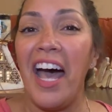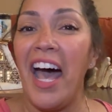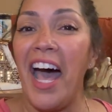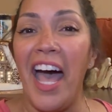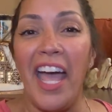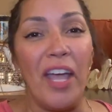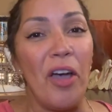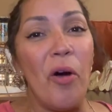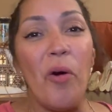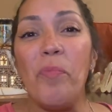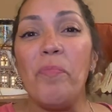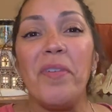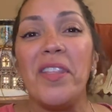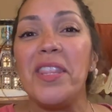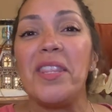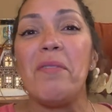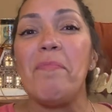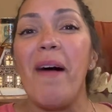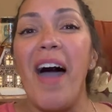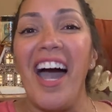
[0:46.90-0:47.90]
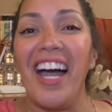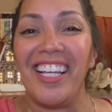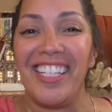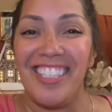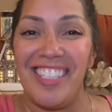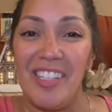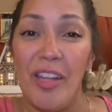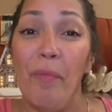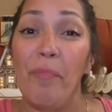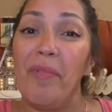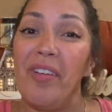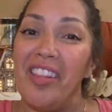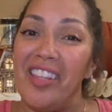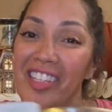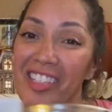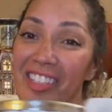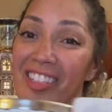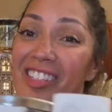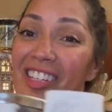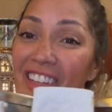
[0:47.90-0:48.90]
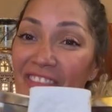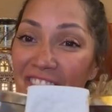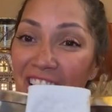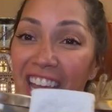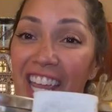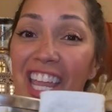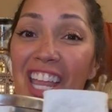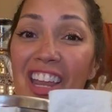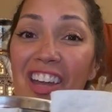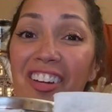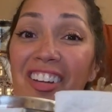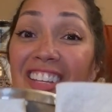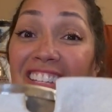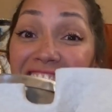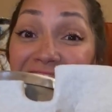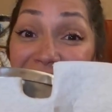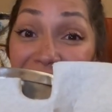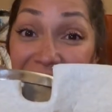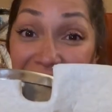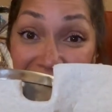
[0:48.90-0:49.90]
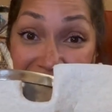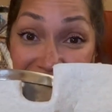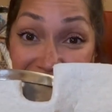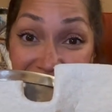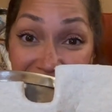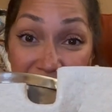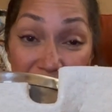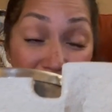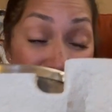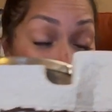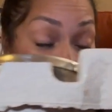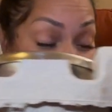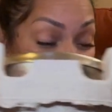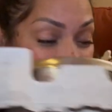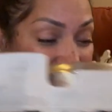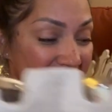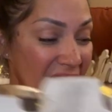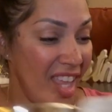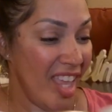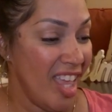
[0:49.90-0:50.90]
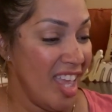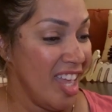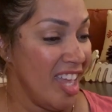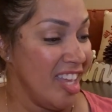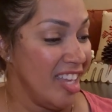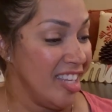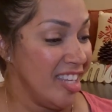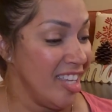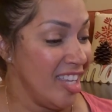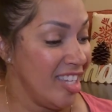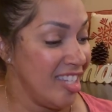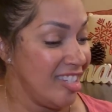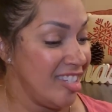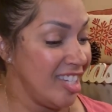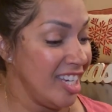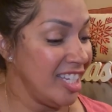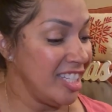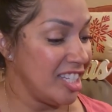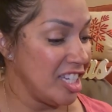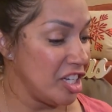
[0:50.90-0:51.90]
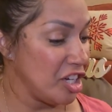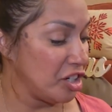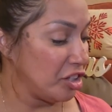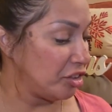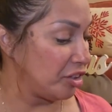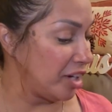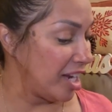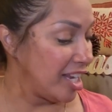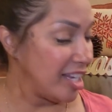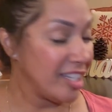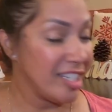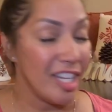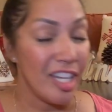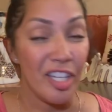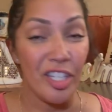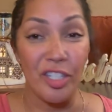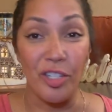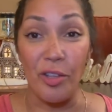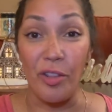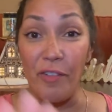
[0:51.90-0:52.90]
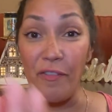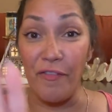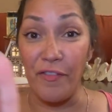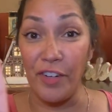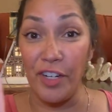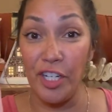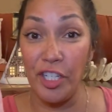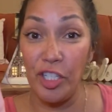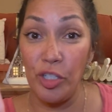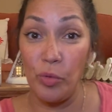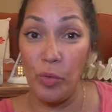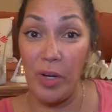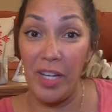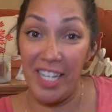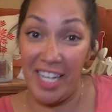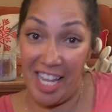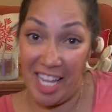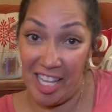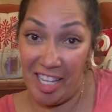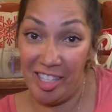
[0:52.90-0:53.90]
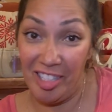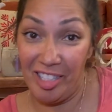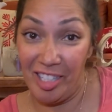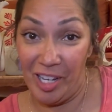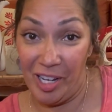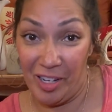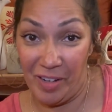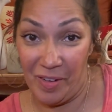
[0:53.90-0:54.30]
I opened the box. But this right here is six. Six in a crate. So the first one is,